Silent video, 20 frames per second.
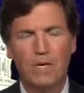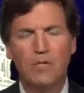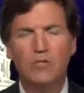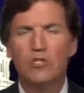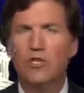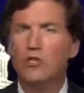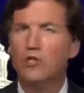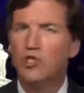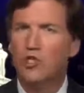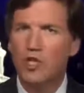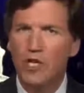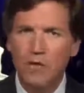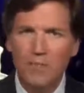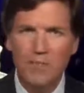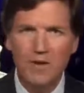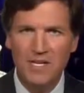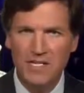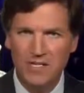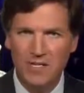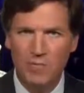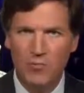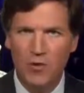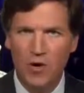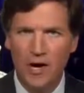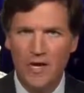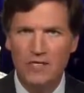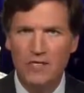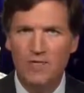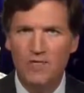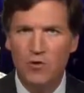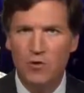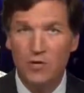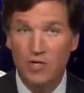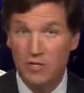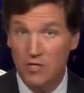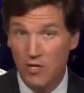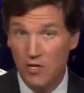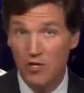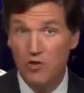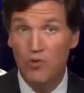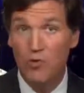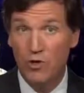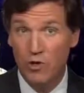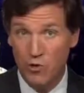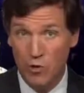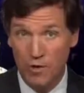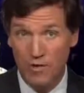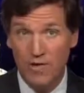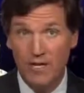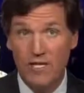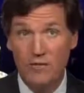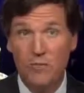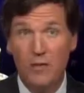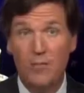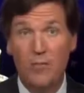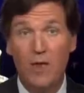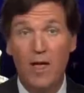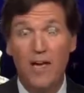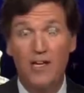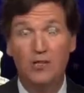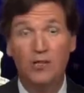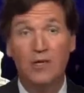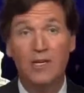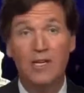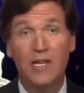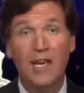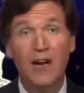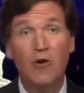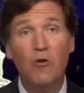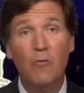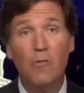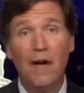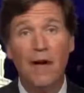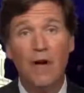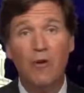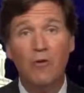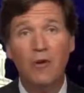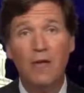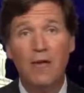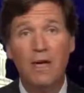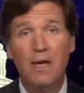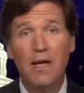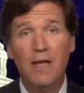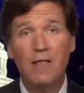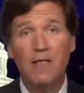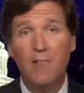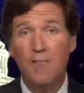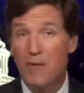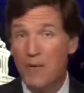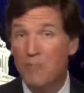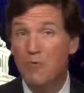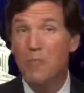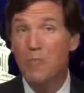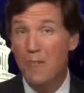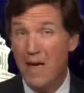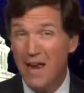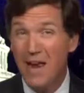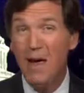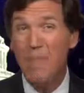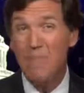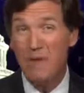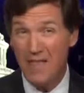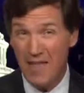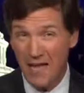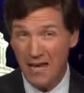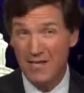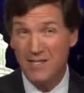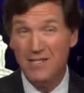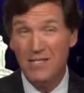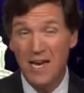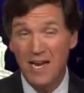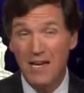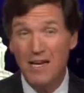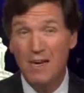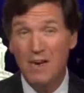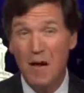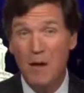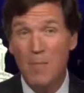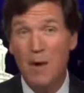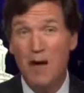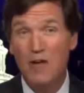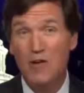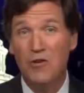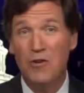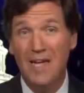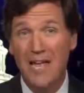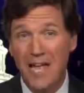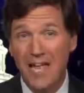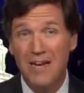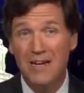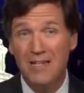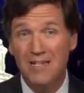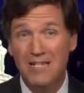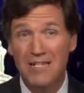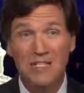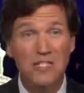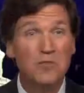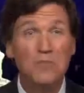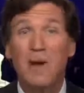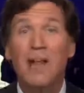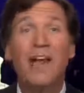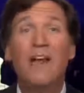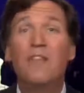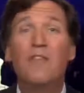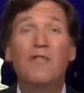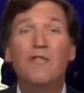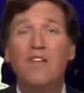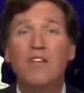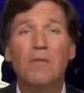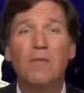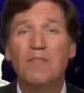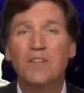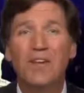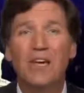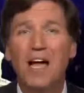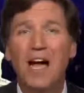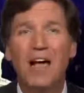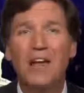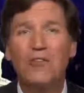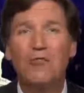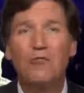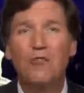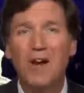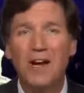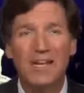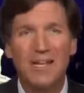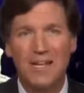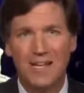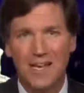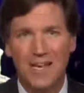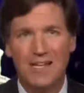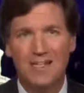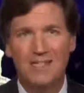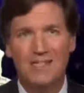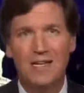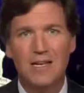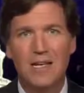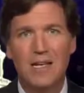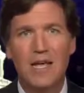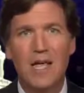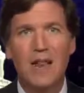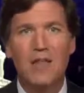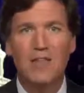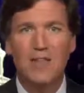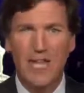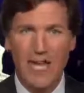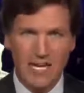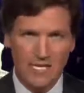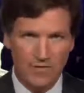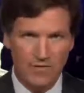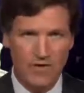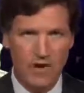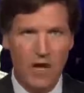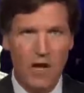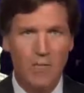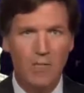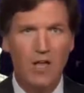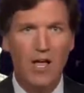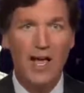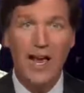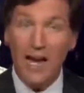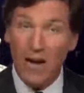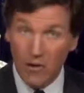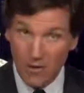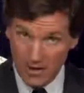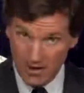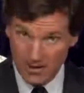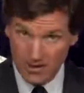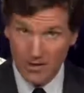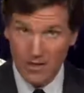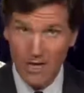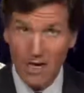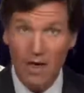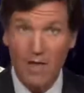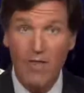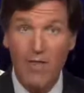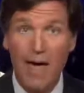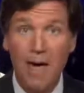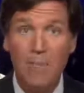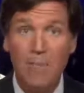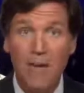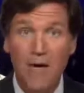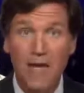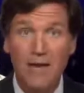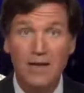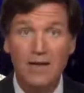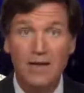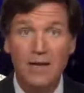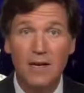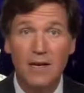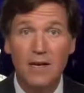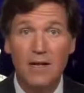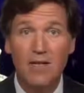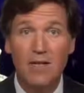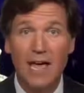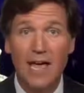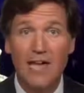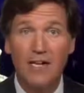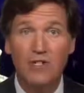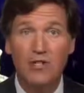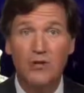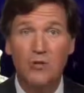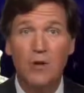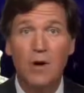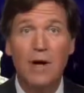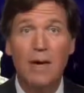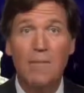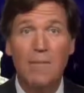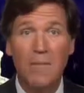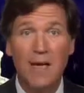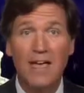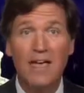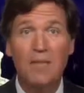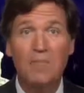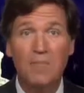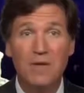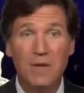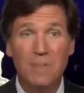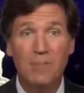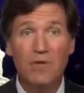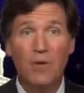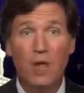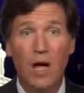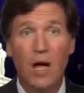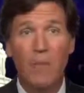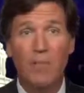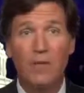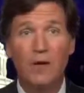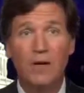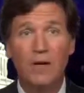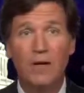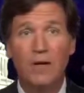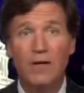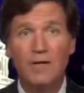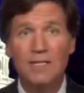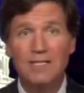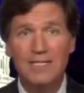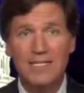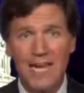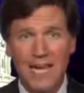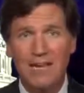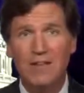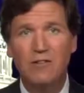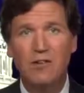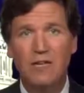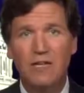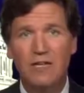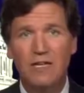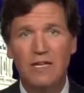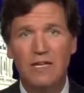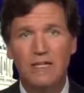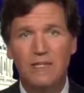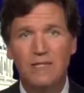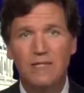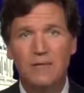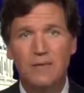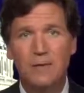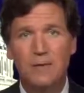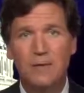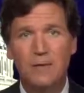So you shouldn't be surprised if you continue to ignore things people actually care about, that people may not be that excited about your candidacy, despite how they feel about the guy you're running against. And in the case of Kamala Harris, that meant they had to make people up. Take a look at this.